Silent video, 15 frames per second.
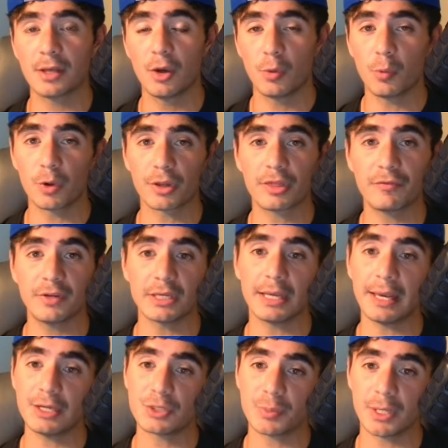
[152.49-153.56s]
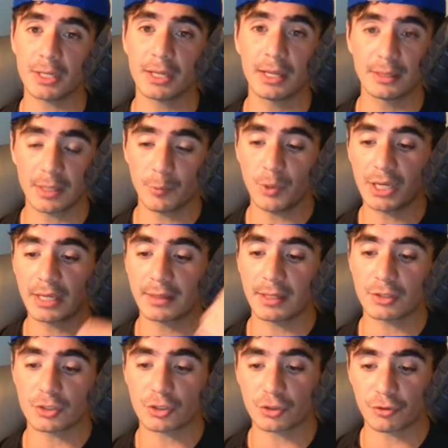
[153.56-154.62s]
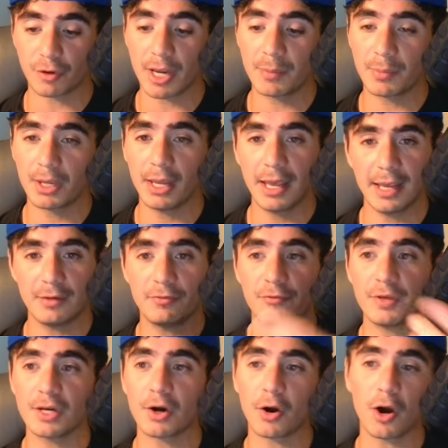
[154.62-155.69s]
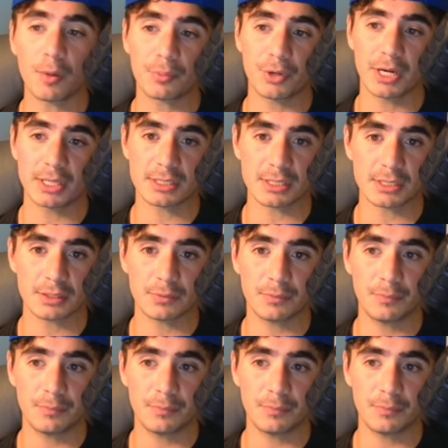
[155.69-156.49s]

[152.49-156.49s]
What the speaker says: worth of engagement that we can then scrape and feed our operating system.